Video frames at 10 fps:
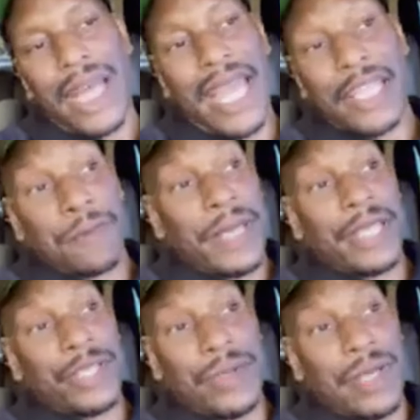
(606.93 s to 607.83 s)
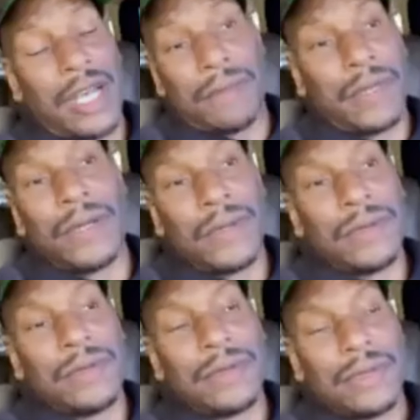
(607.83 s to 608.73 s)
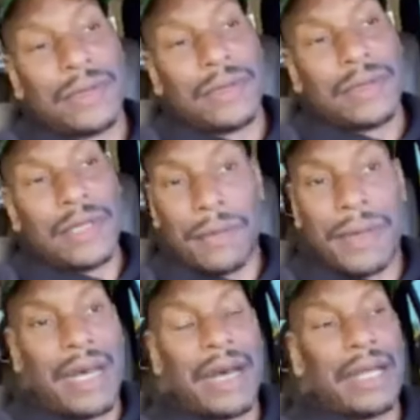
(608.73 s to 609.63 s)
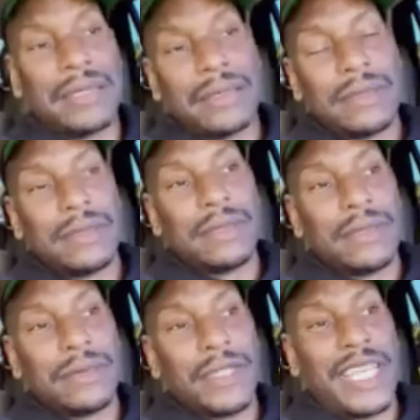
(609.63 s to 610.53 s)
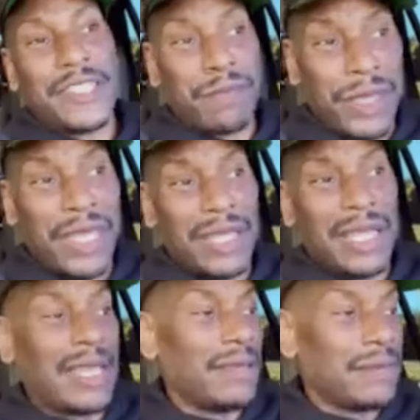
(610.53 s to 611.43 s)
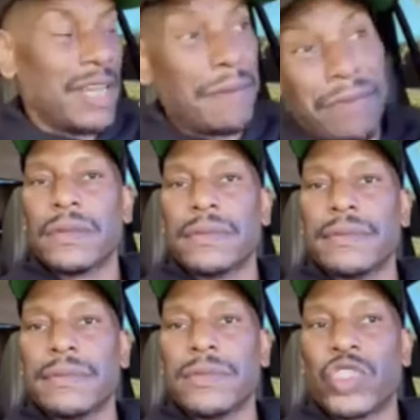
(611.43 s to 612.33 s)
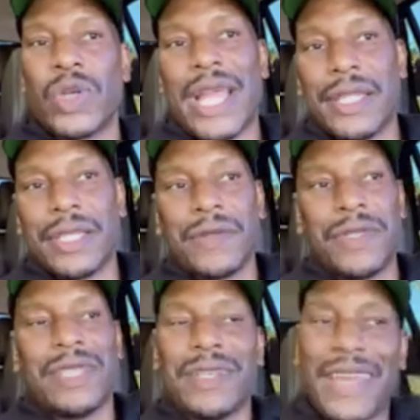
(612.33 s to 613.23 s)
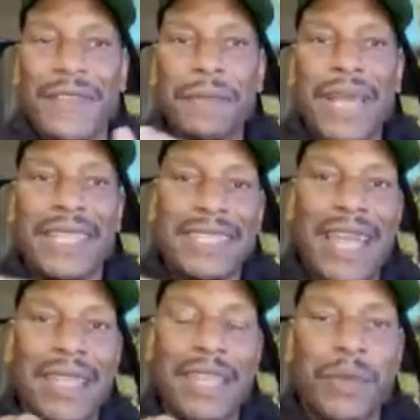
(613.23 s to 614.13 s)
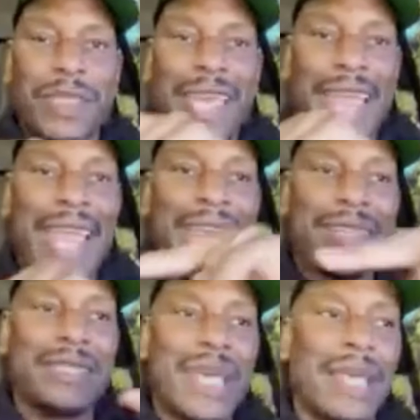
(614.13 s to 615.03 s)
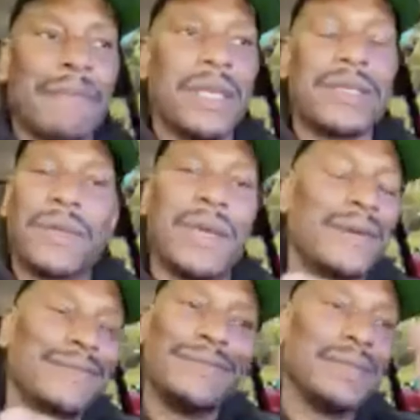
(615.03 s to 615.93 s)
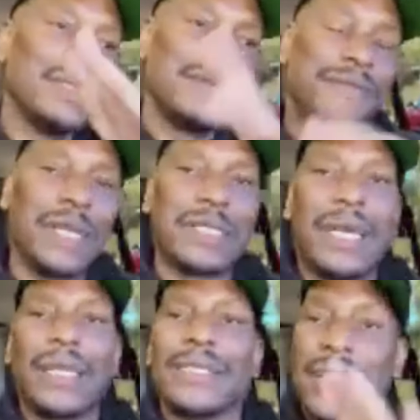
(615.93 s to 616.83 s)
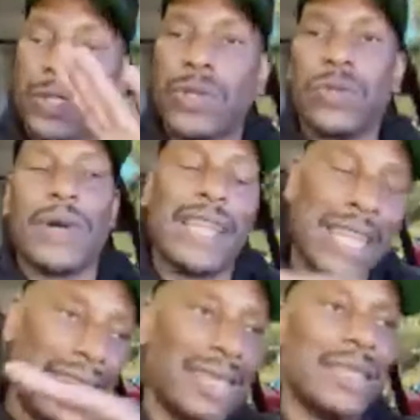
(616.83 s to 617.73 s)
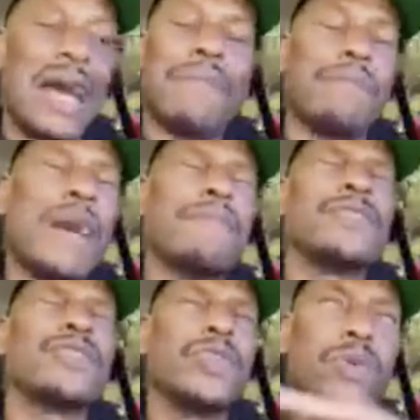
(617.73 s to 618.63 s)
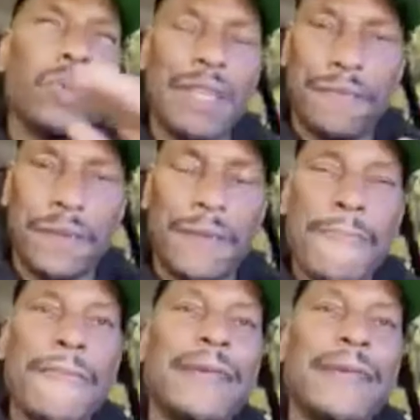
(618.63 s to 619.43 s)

I expected you to upload a pod as being like up, trying to create. Everybody's out here with the hashtag mental health. That's cool. I like it. I'm so grateful.